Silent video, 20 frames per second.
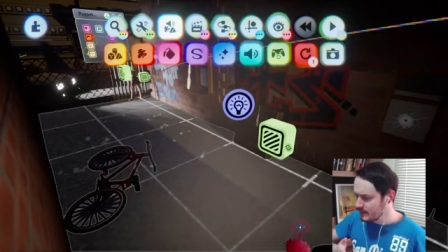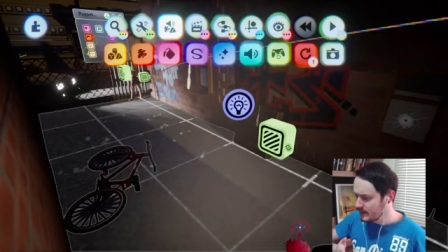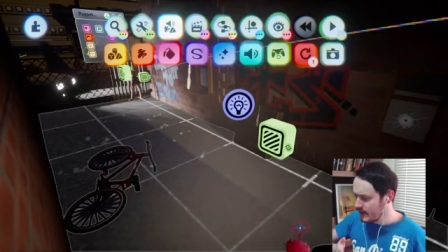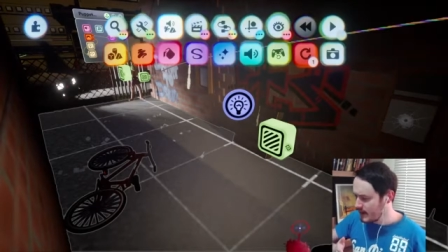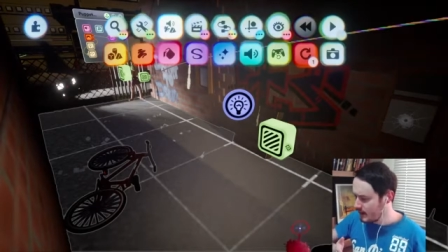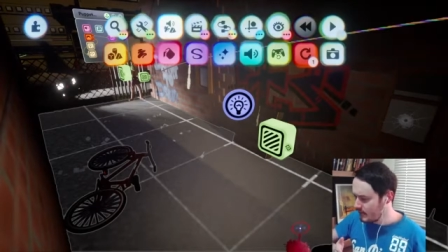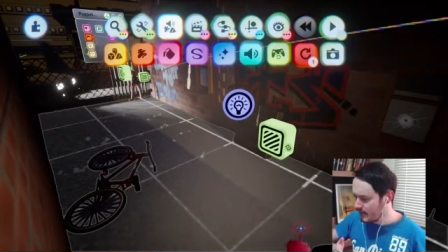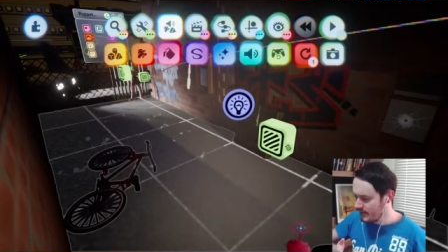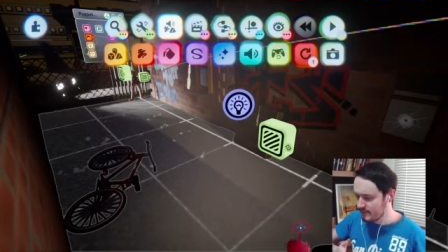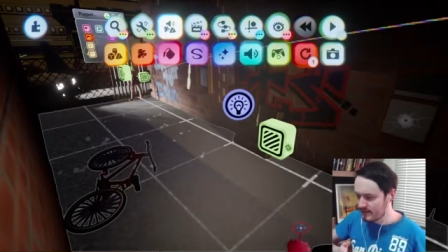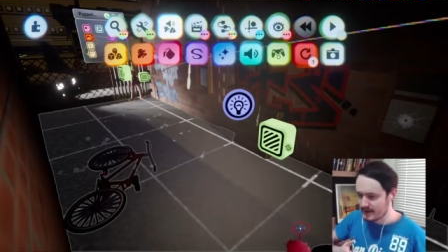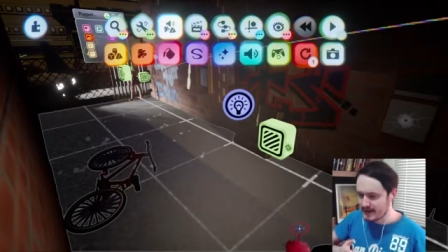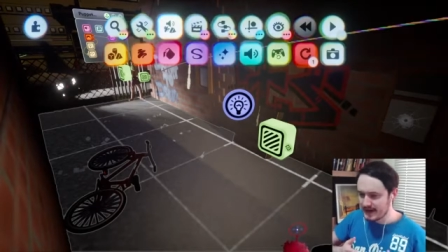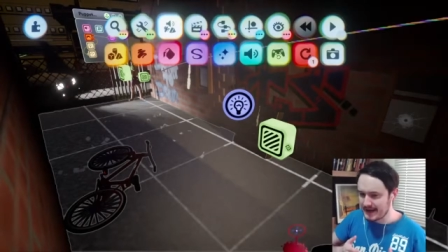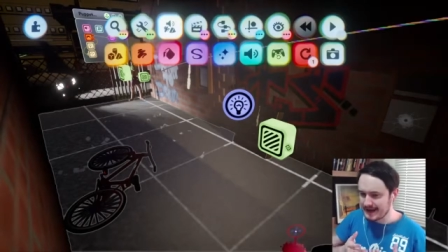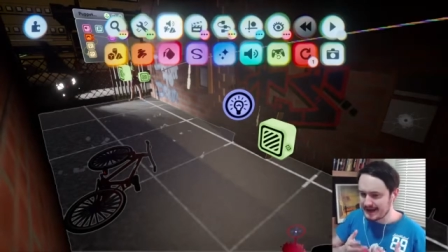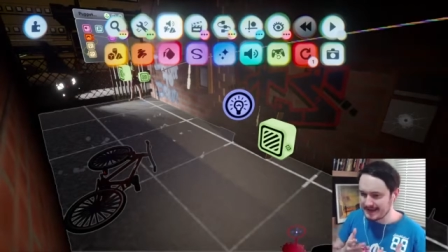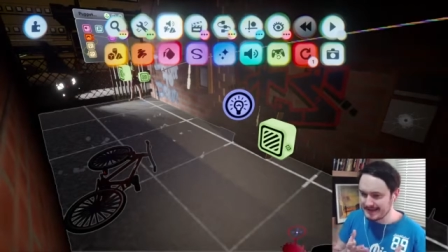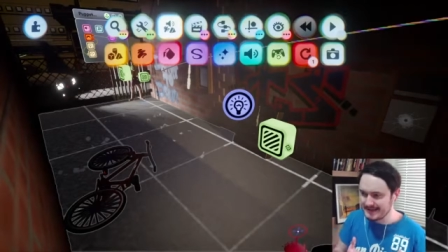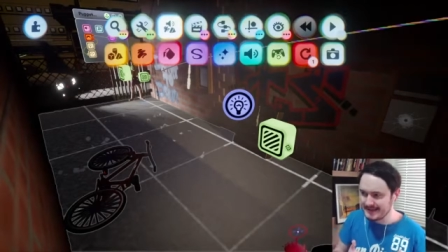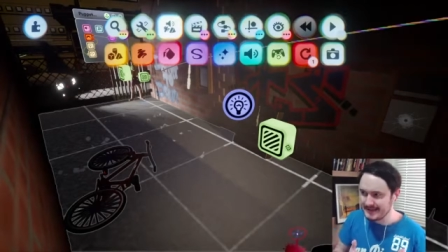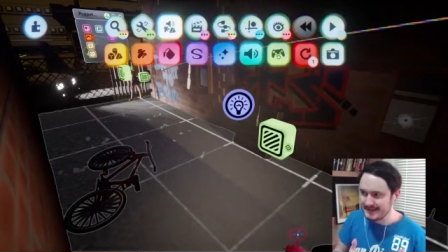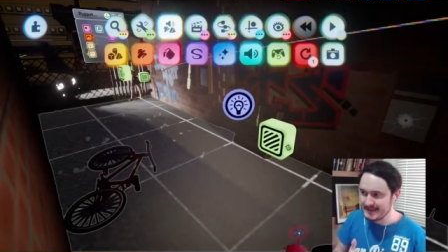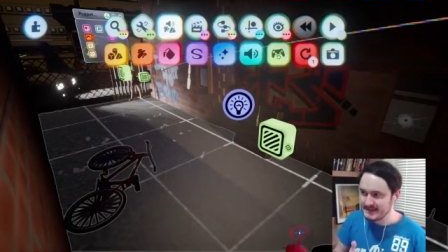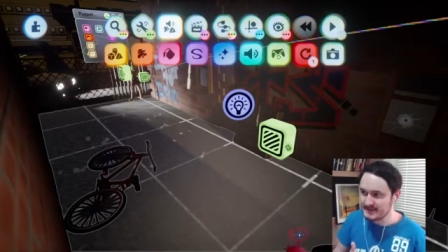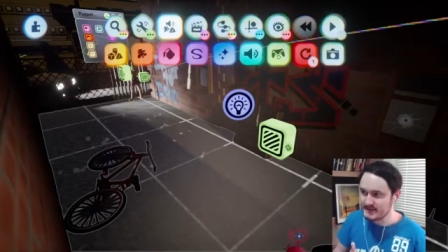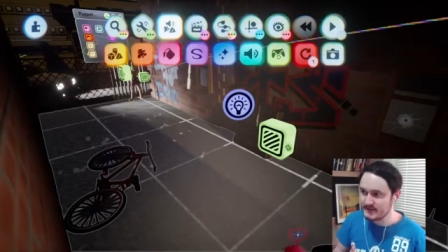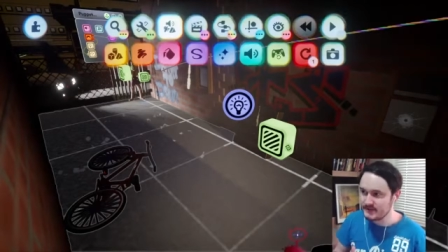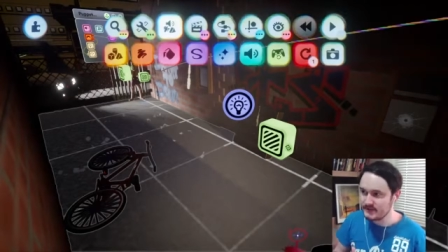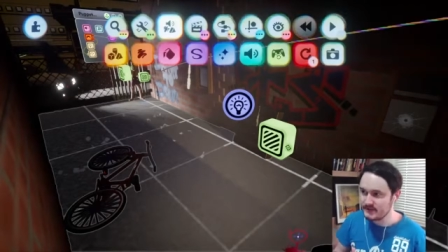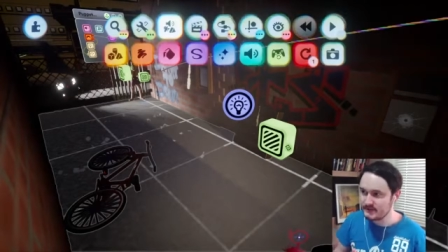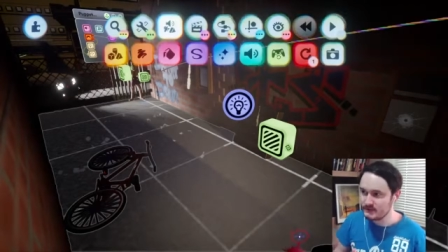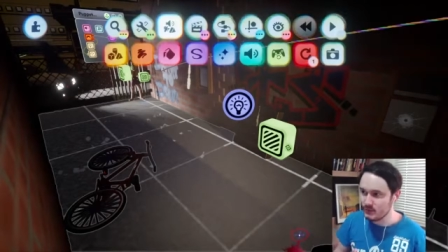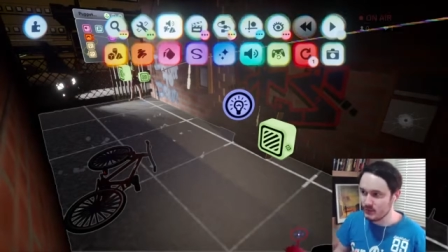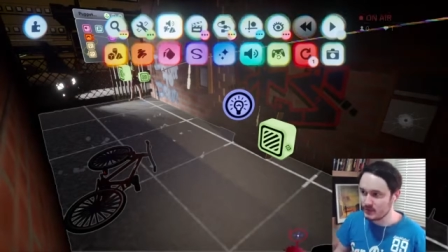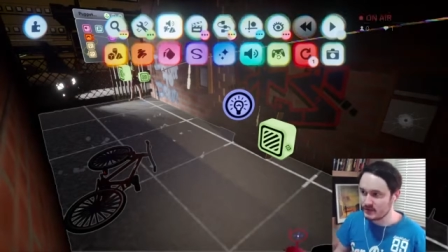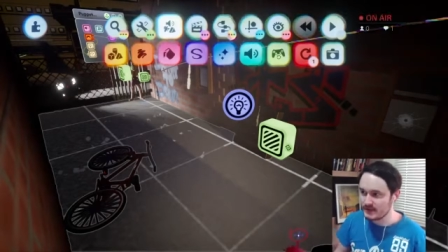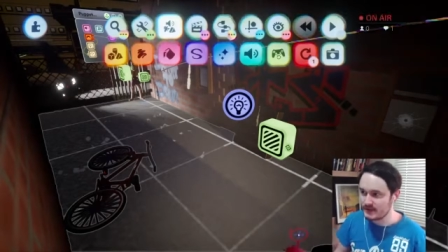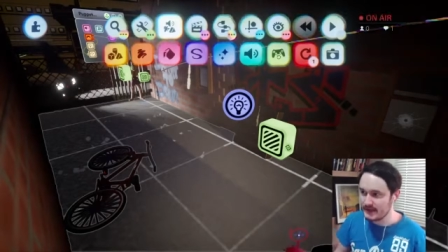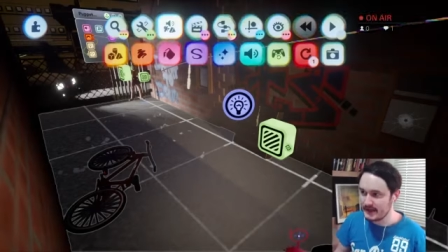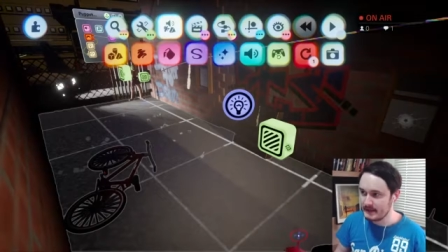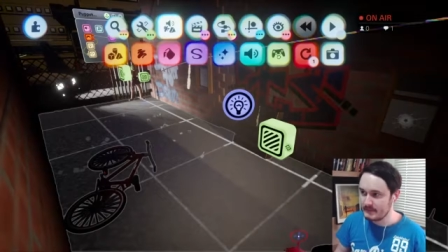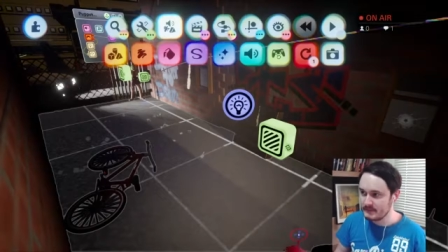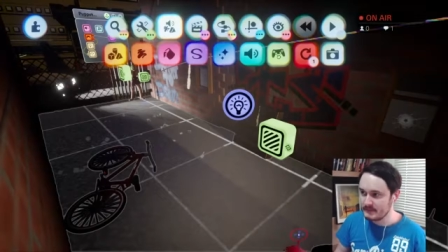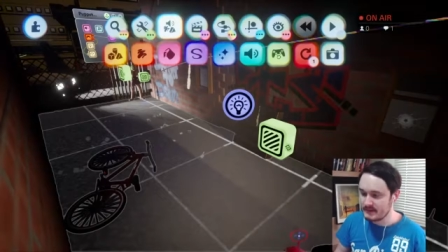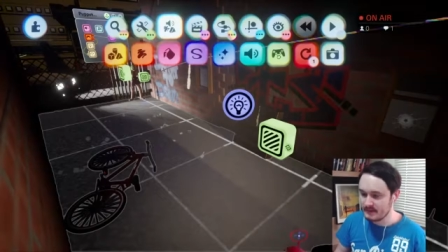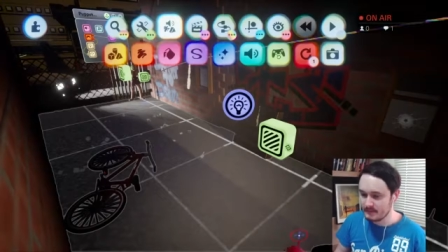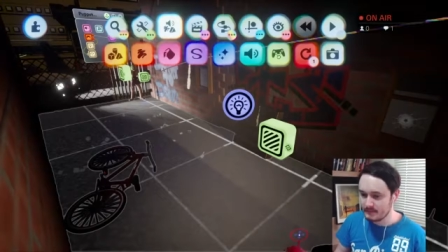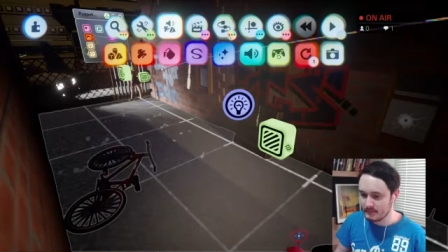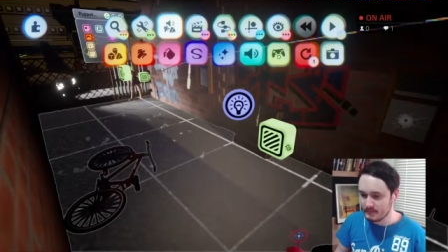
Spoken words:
However, I need more time to